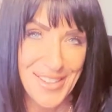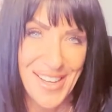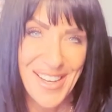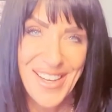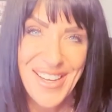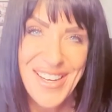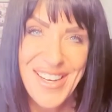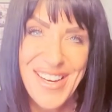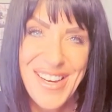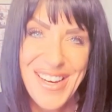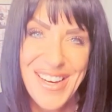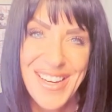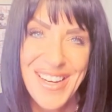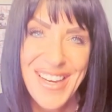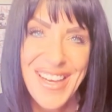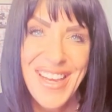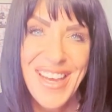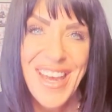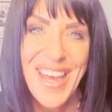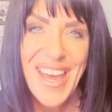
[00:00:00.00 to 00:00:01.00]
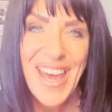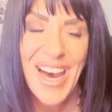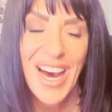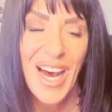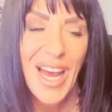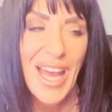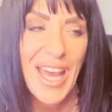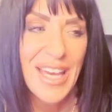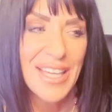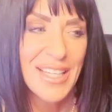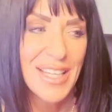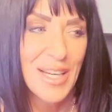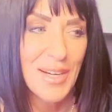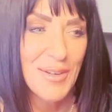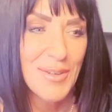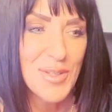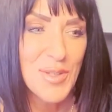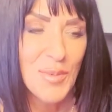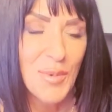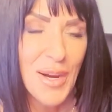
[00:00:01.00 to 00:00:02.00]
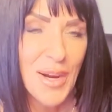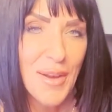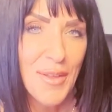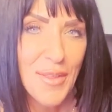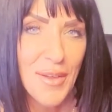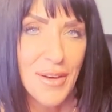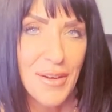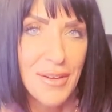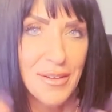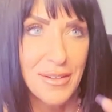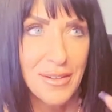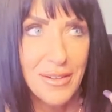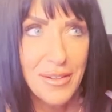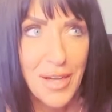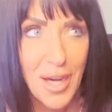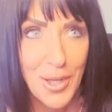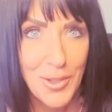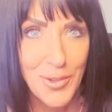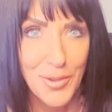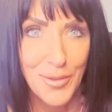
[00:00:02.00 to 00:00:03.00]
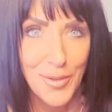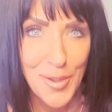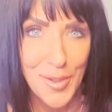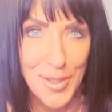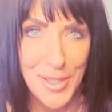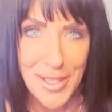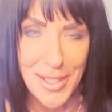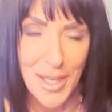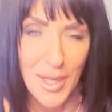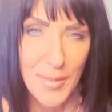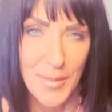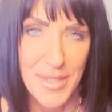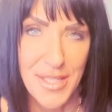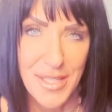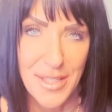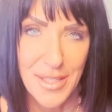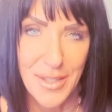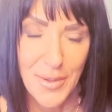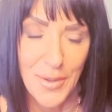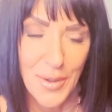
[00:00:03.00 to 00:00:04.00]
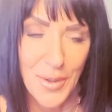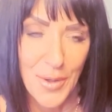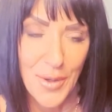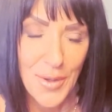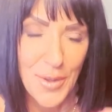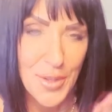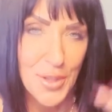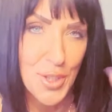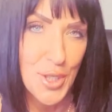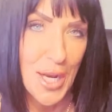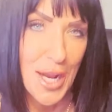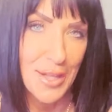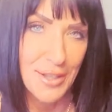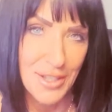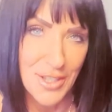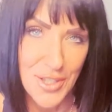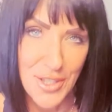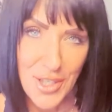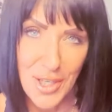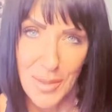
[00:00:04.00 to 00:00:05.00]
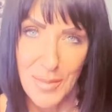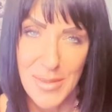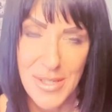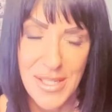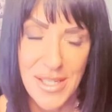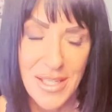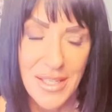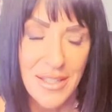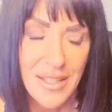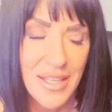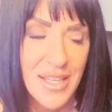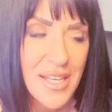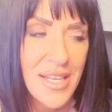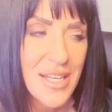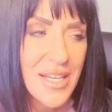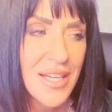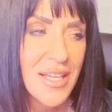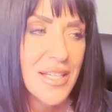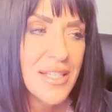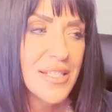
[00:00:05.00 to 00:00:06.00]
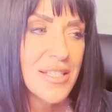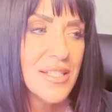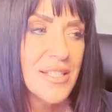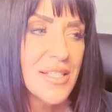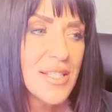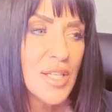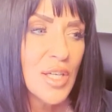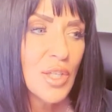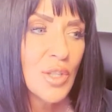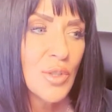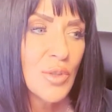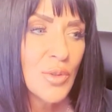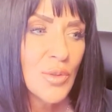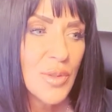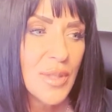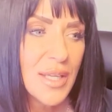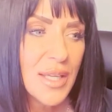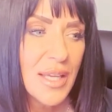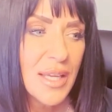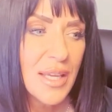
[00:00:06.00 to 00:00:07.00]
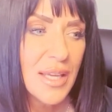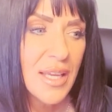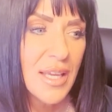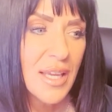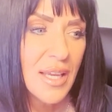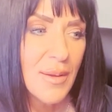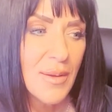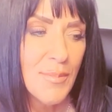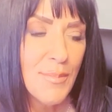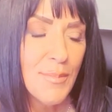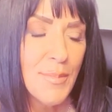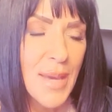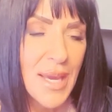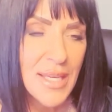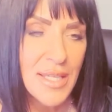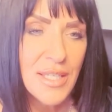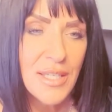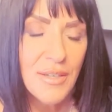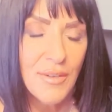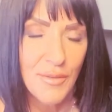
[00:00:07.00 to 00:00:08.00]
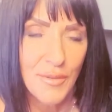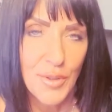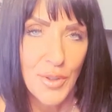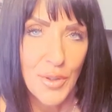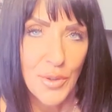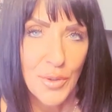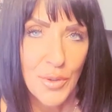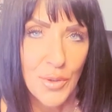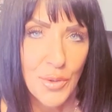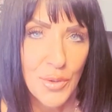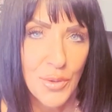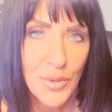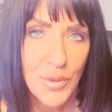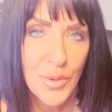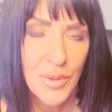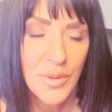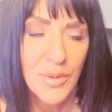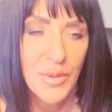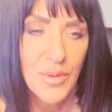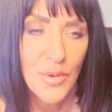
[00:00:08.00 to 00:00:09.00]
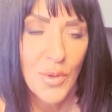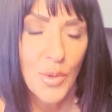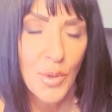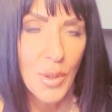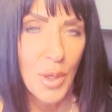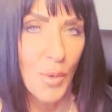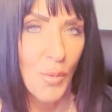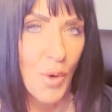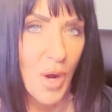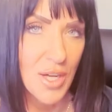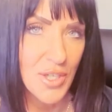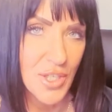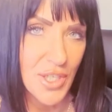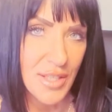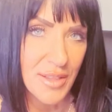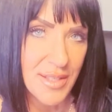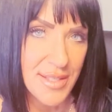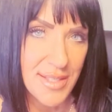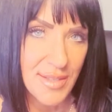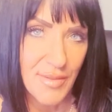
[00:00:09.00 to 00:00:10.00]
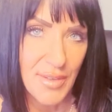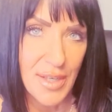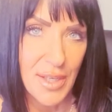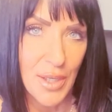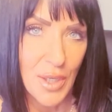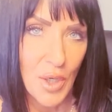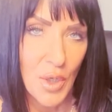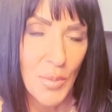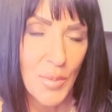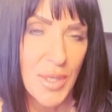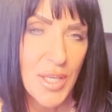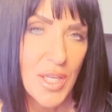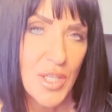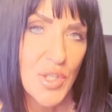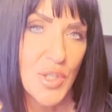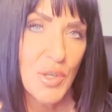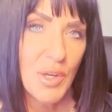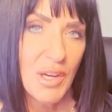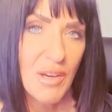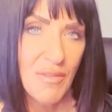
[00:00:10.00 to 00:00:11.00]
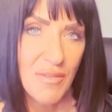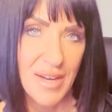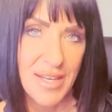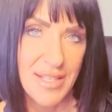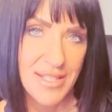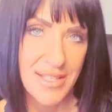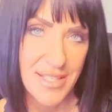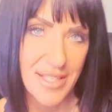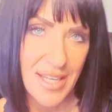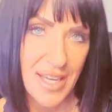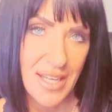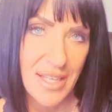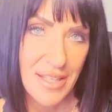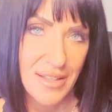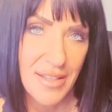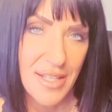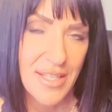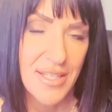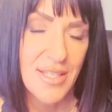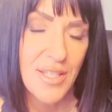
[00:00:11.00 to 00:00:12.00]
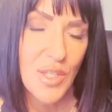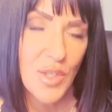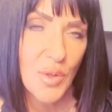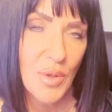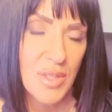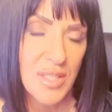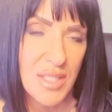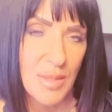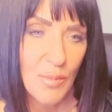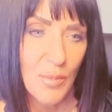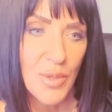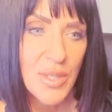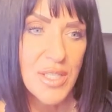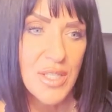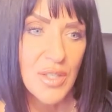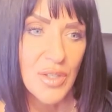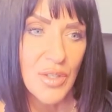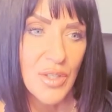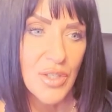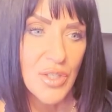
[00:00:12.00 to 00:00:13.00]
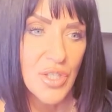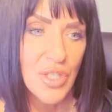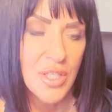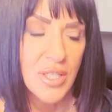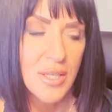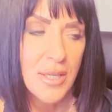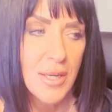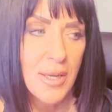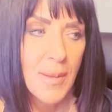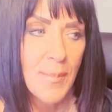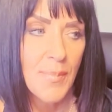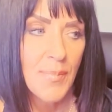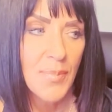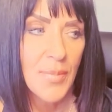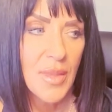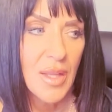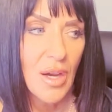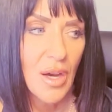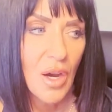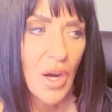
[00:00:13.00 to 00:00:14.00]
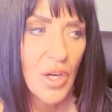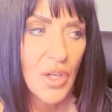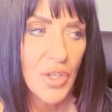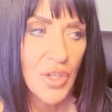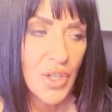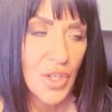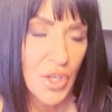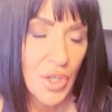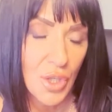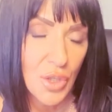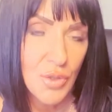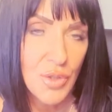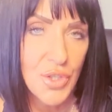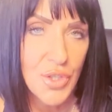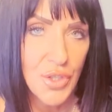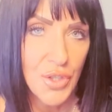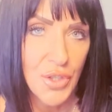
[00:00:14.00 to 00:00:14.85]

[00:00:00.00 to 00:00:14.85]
and here's where the controversy comes in or, or the challenge comes in. So, many of you who are watching this video because you're investigating this, doing some research, are going to go to